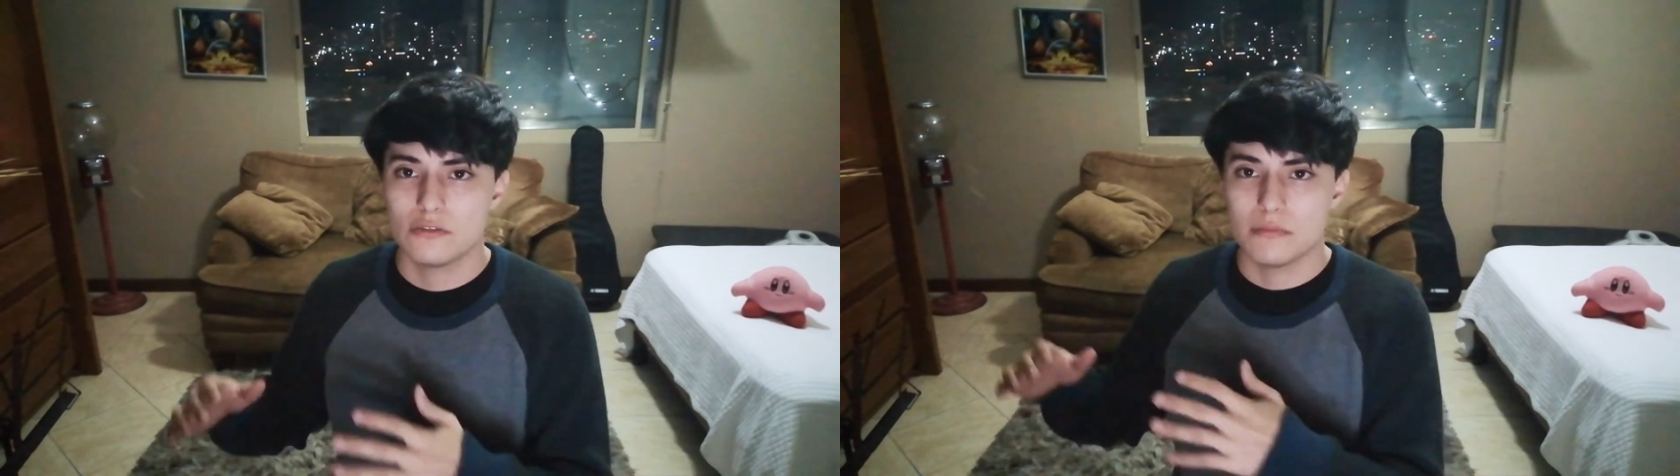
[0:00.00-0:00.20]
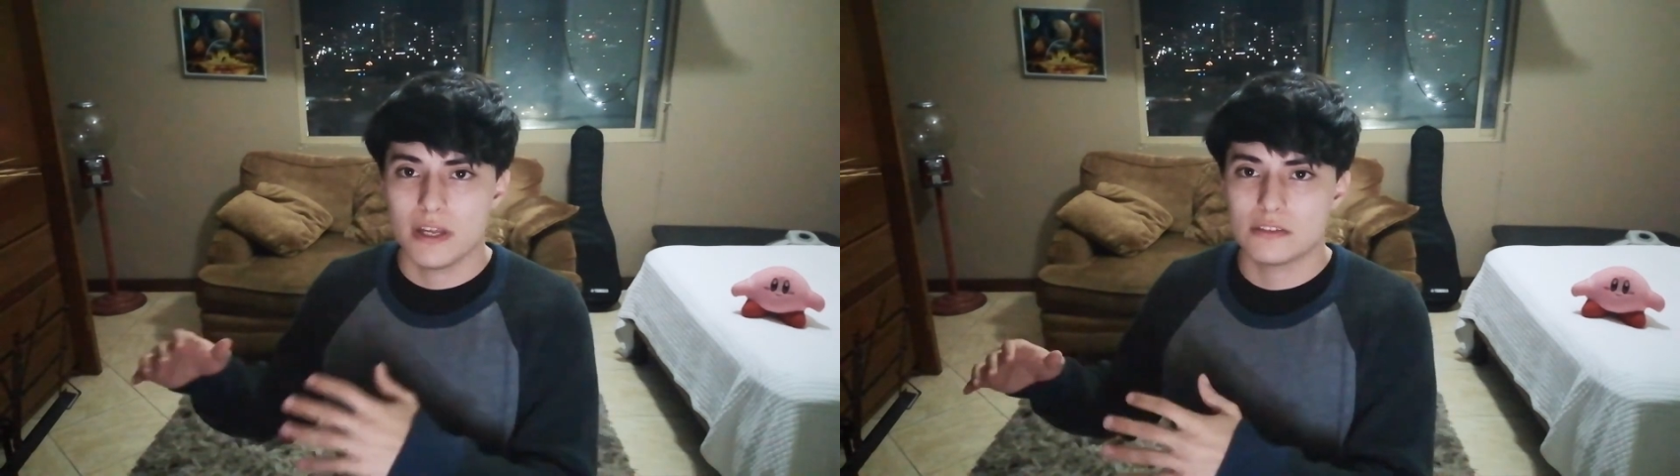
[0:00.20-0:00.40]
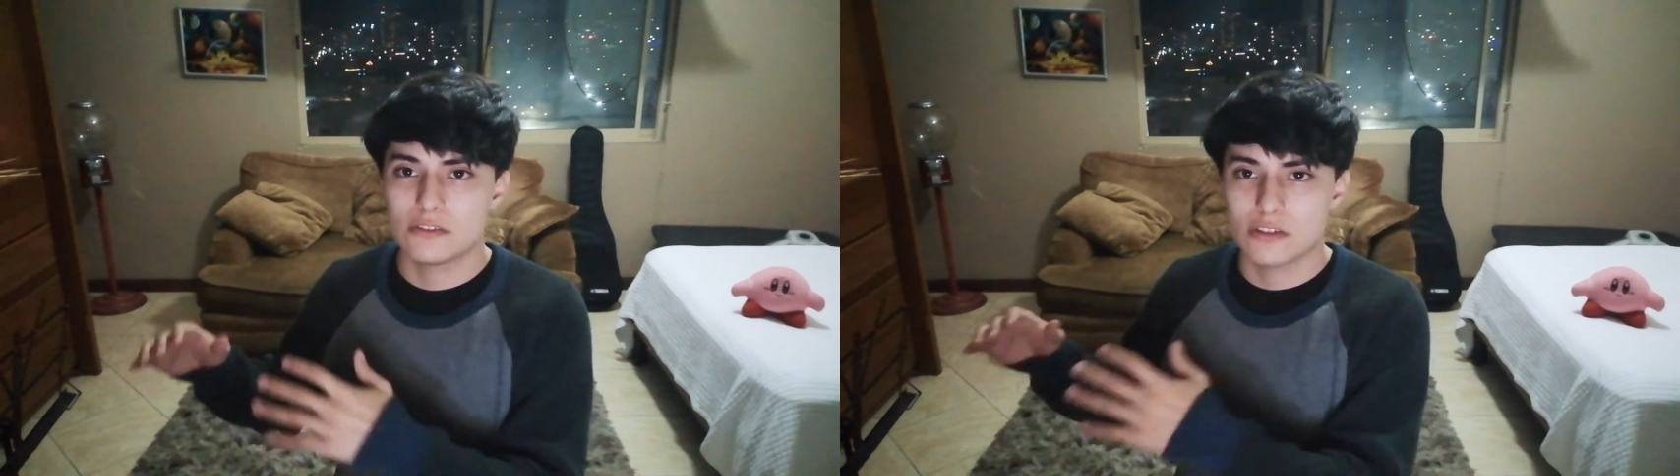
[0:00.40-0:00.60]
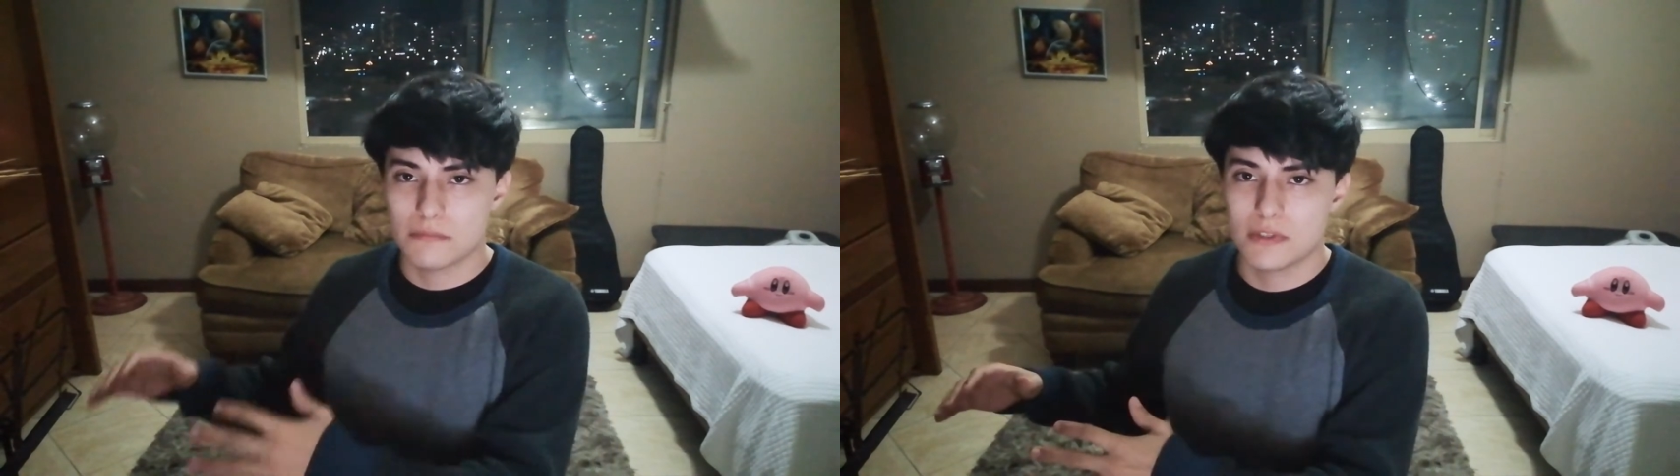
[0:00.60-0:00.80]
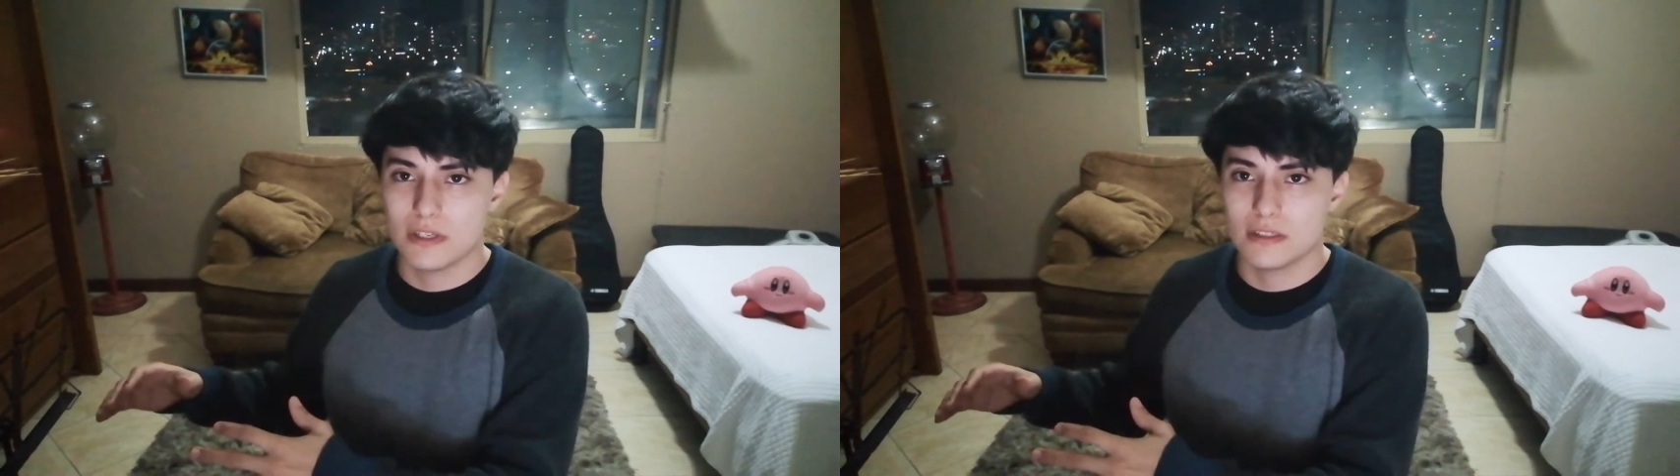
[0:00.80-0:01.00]
to make
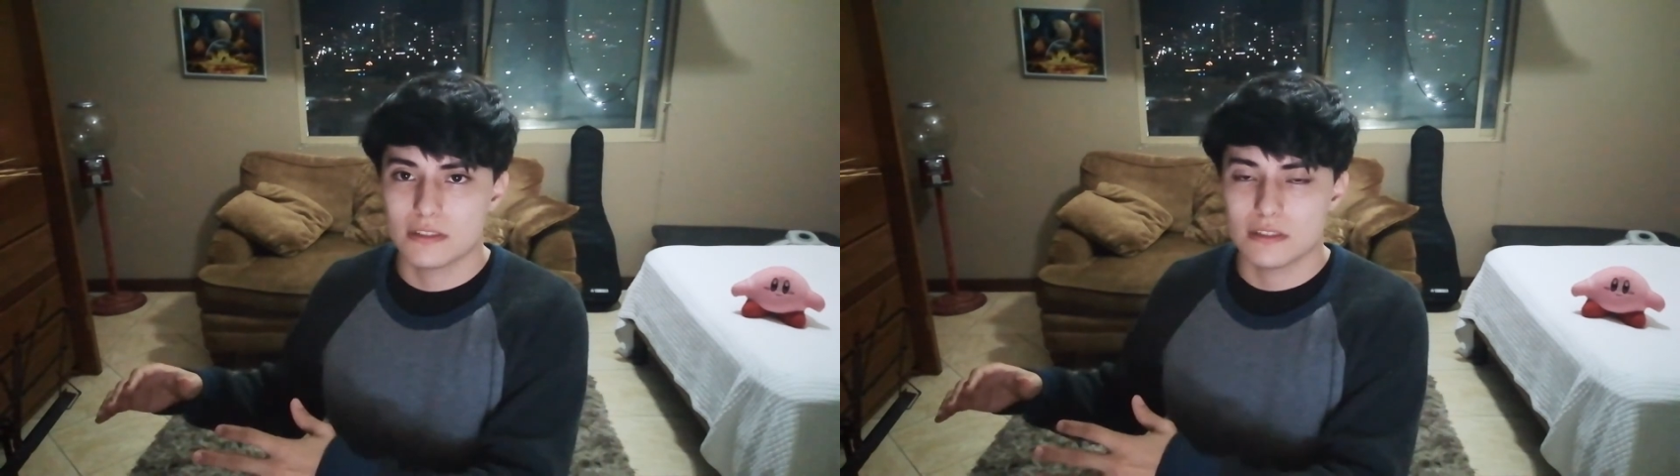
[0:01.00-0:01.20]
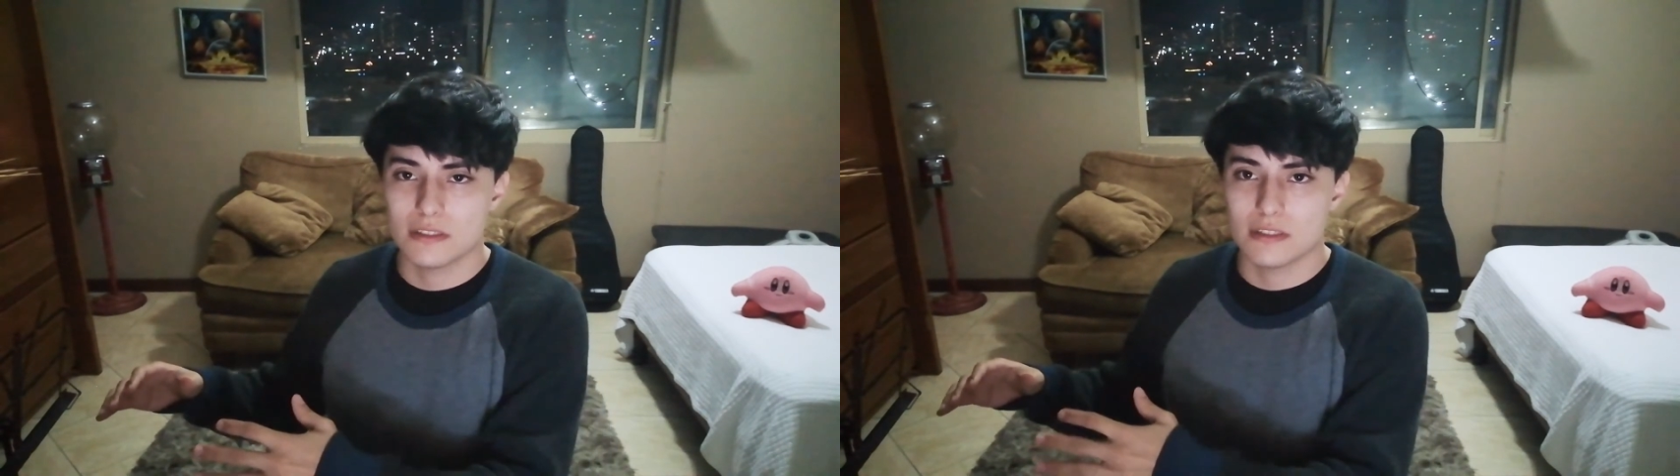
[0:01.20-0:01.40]
something